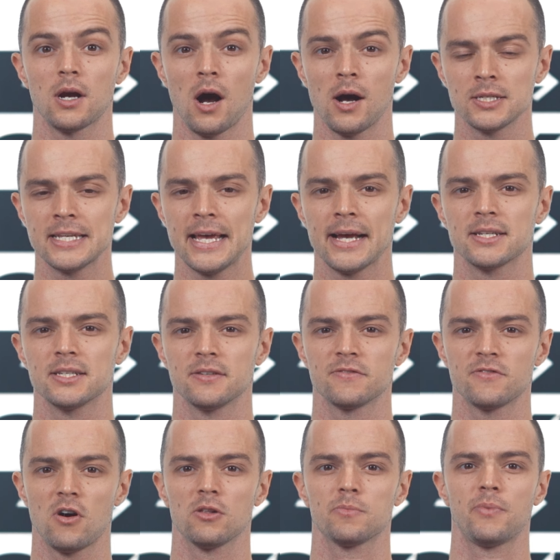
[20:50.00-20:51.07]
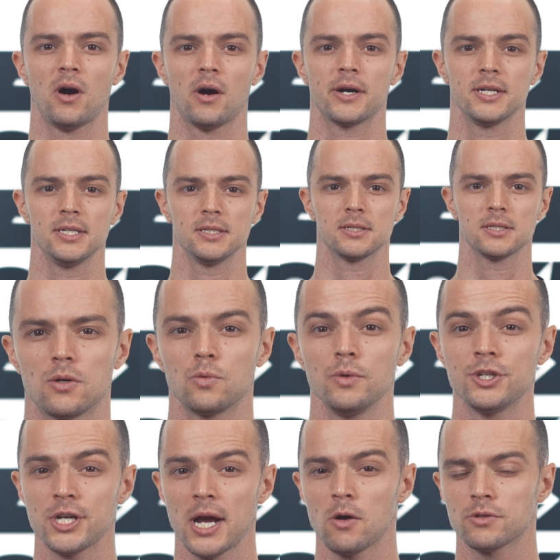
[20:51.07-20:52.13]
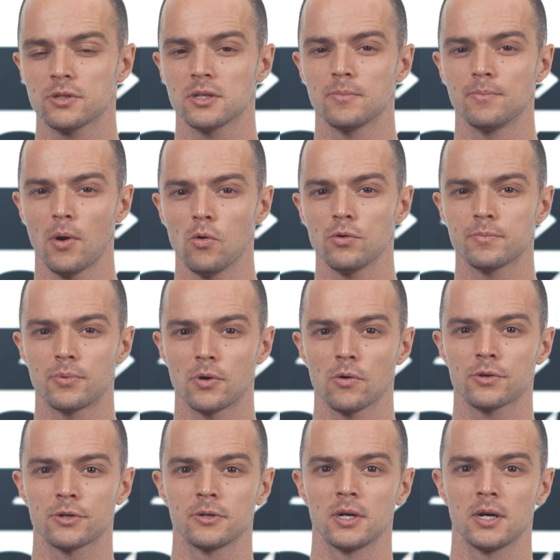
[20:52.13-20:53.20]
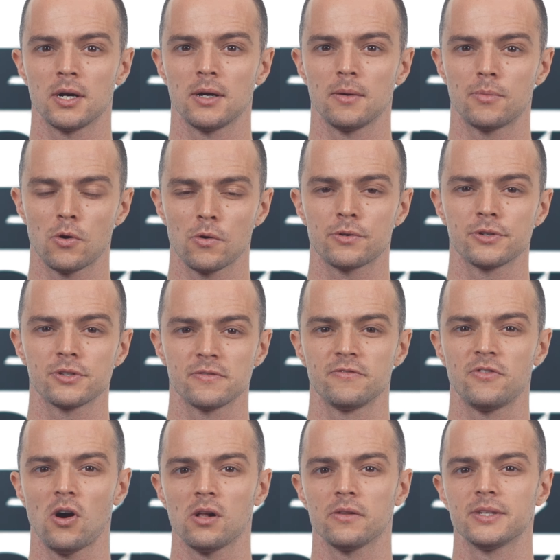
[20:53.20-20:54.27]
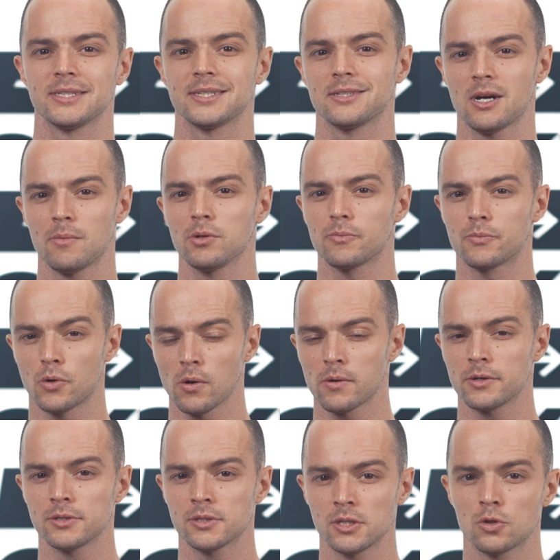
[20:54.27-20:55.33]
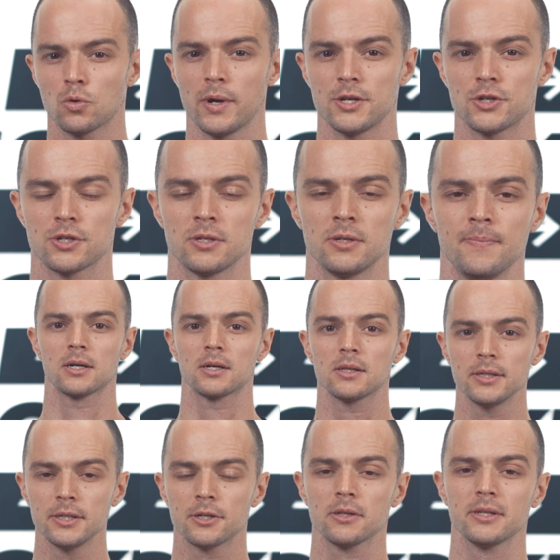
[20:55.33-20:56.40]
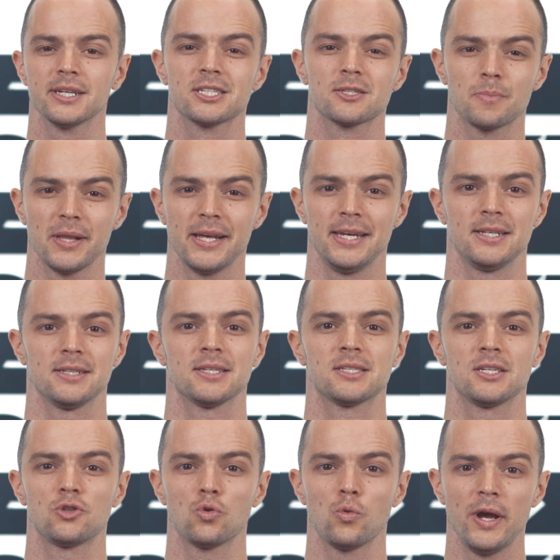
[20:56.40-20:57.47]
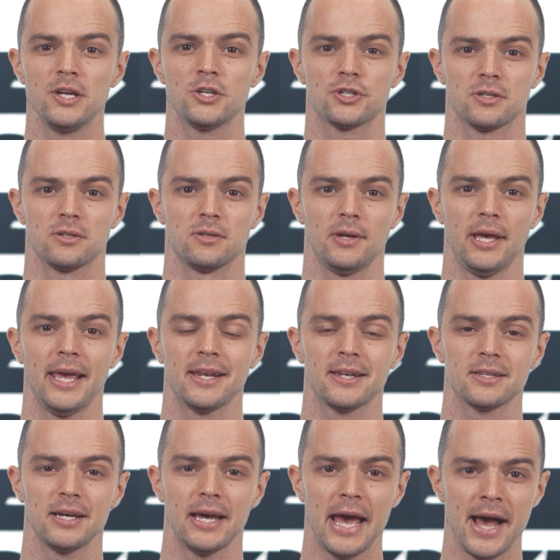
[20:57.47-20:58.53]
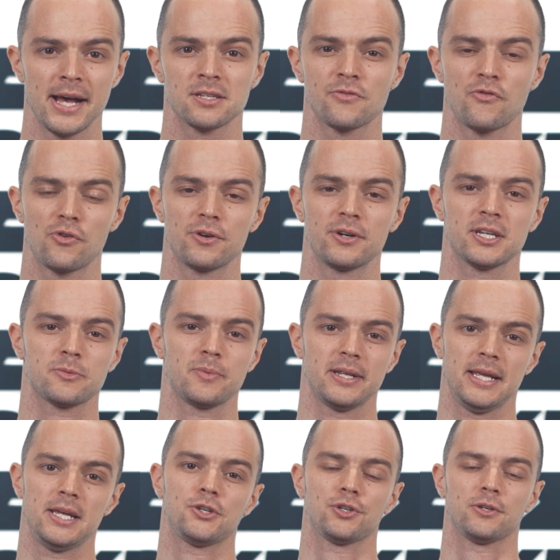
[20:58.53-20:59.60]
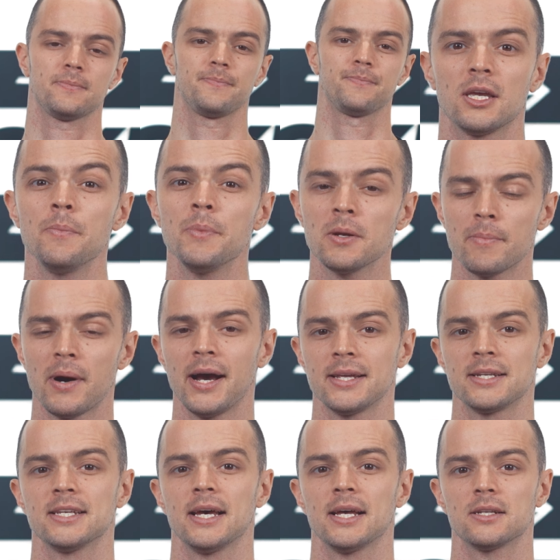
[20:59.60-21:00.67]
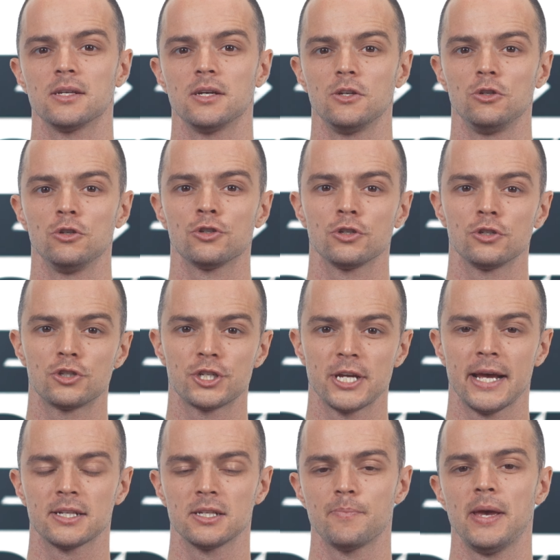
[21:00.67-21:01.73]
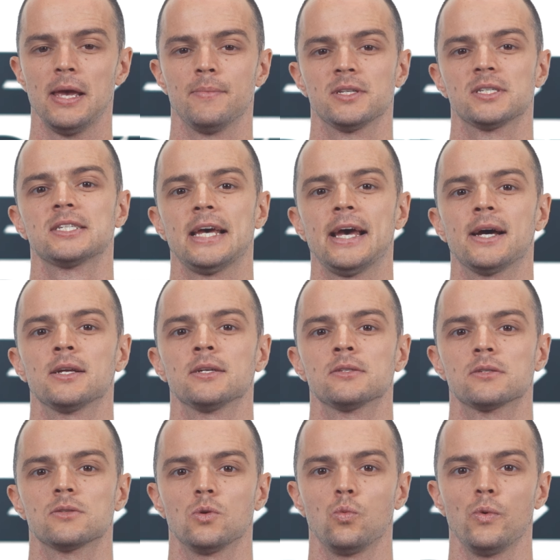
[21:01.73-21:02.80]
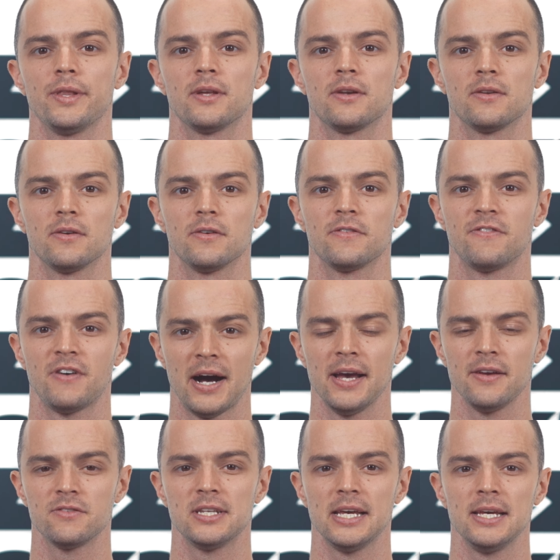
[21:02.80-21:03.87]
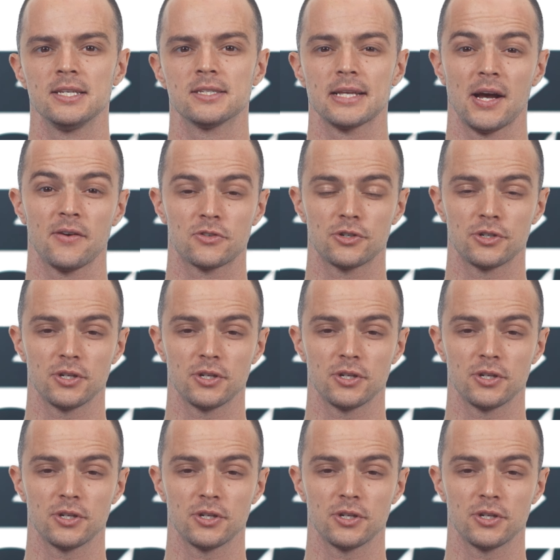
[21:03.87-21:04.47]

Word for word: Contact the involved parties. Reach out to the both broker, uh, brokers involved in the double broker situation. Clearly explain the situation and ask for an explanation keep in mind that you should check the payment status within five days after